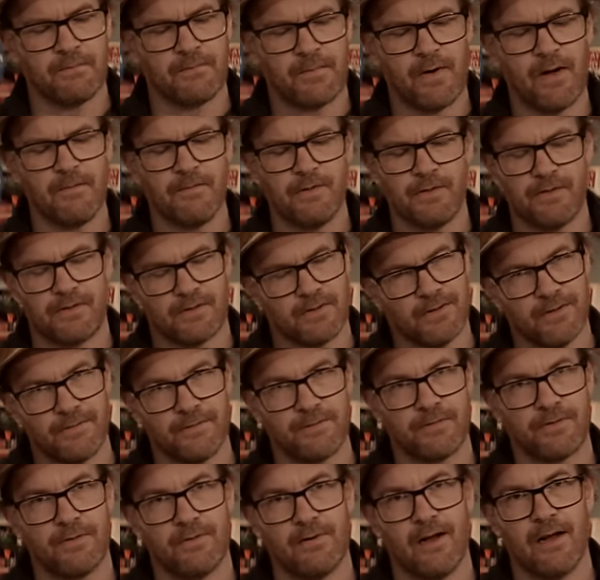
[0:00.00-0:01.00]
And probably
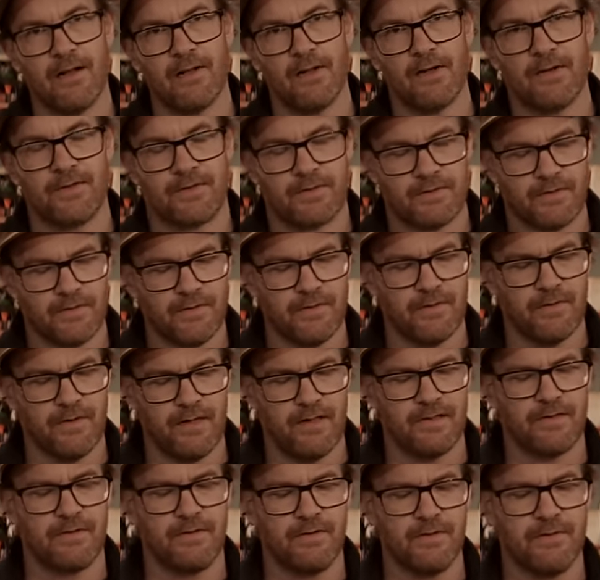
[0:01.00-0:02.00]
softer alloys too,
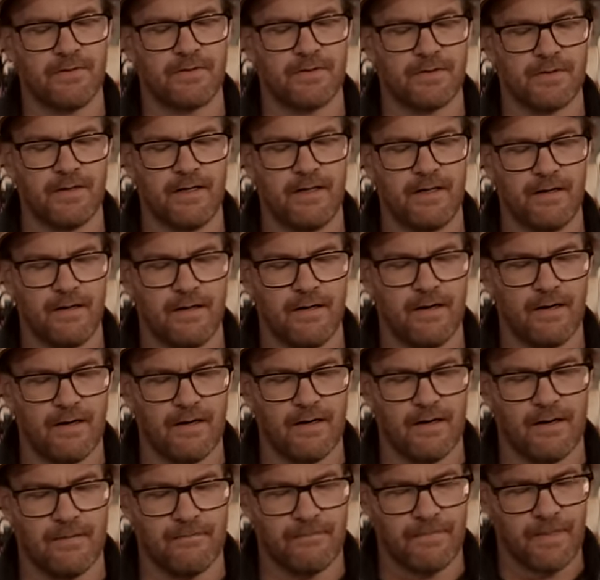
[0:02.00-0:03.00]
is used in...
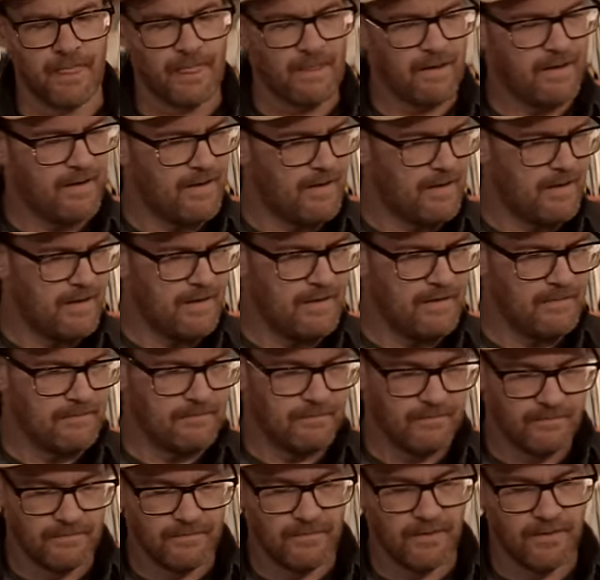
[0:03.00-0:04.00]

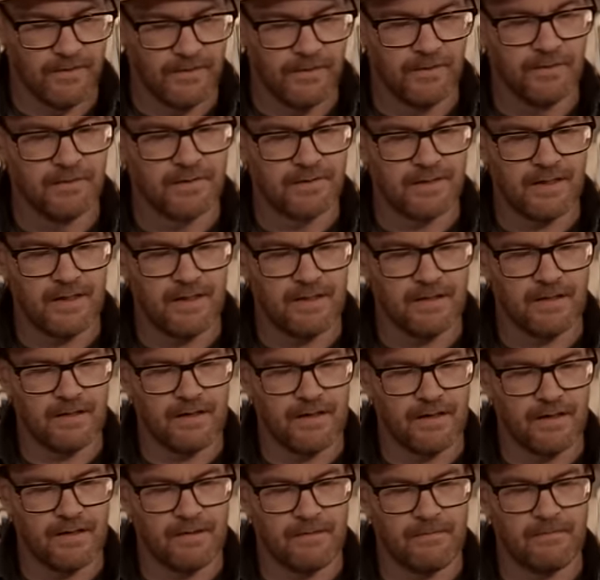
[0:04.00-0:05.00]

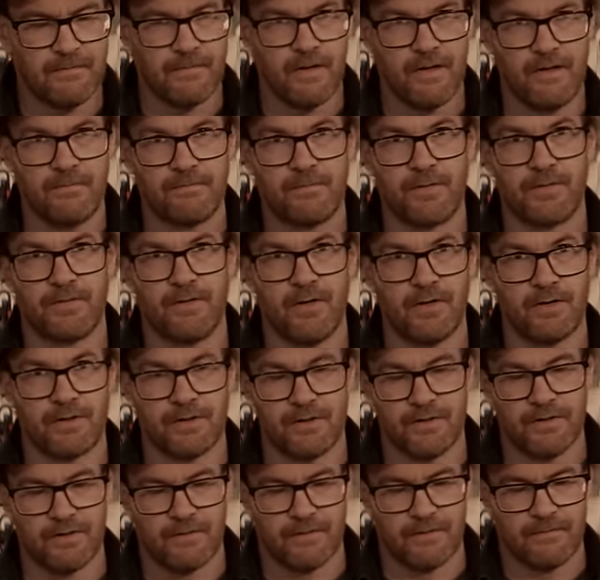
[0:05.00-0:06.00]
in
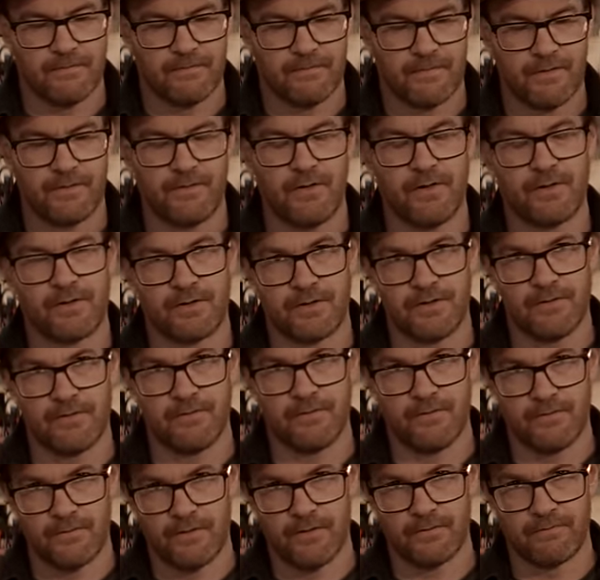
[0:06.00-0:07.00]
production
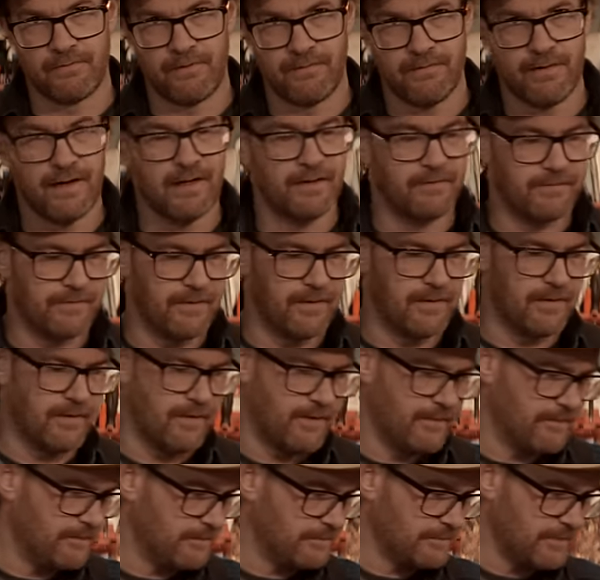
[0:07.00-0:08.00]
rotary
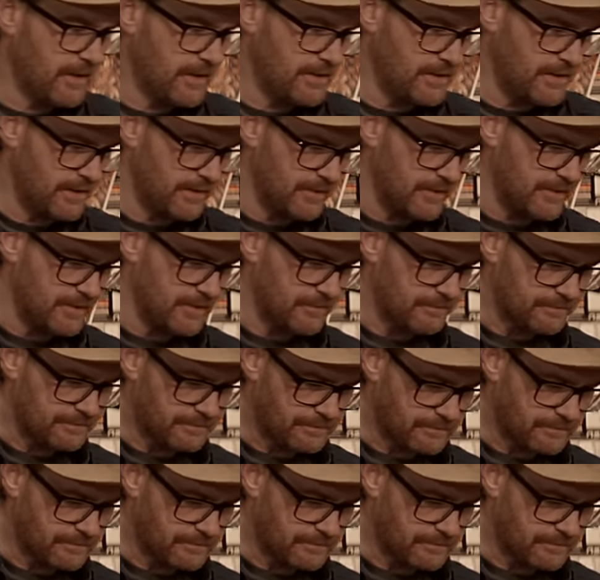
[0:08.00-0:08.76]
valve engines.